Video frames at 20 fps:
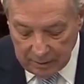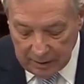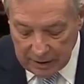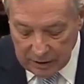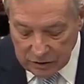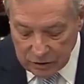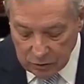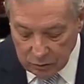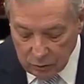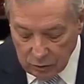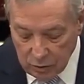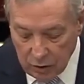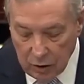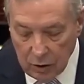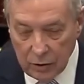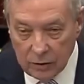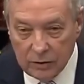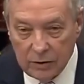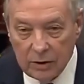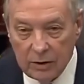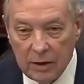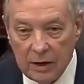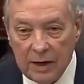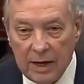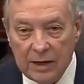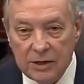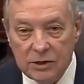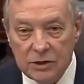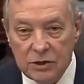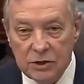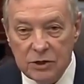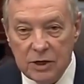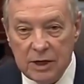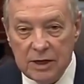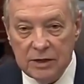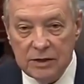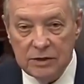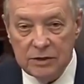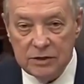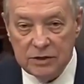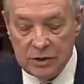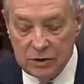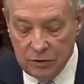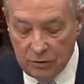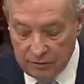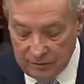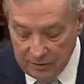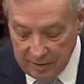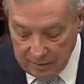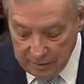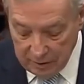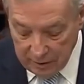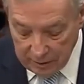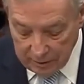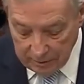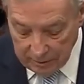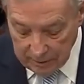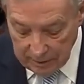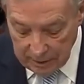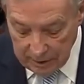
measure will hurt their election chances in November.